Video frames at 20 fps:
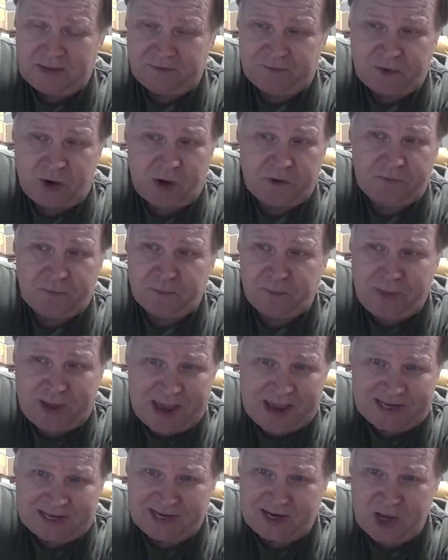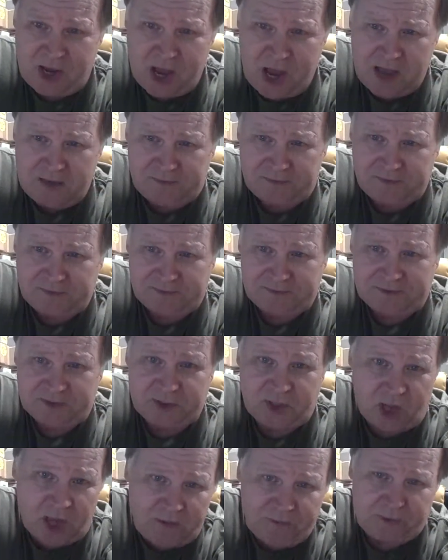Far from backing off,
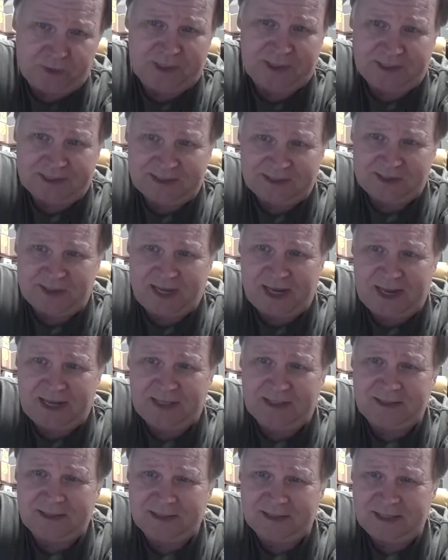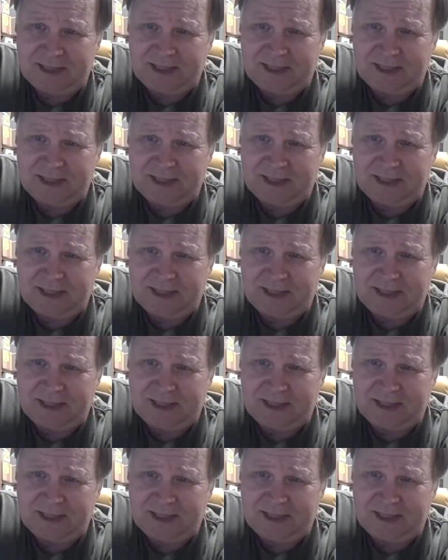softening his stand,